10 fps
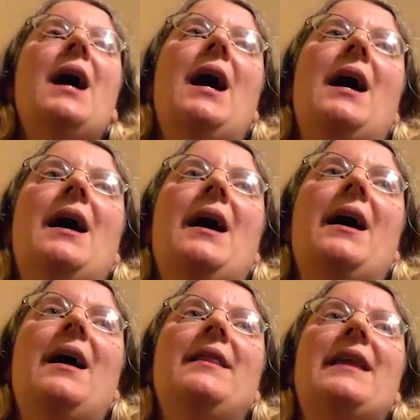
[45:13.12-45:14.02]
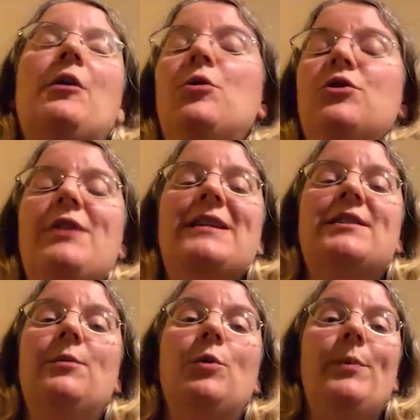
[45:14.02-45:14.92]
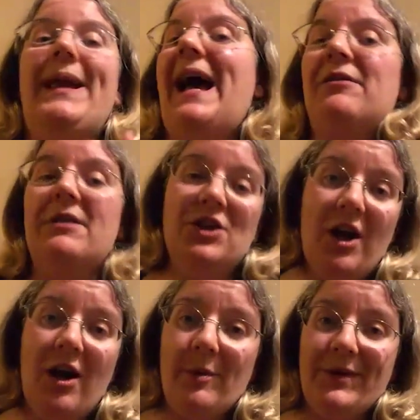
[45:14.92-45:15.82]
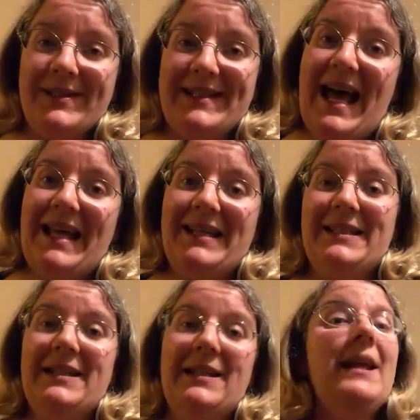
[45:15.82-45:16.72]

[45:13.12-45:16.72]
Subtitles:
that court transcript will be Catherine Sharp on the stand.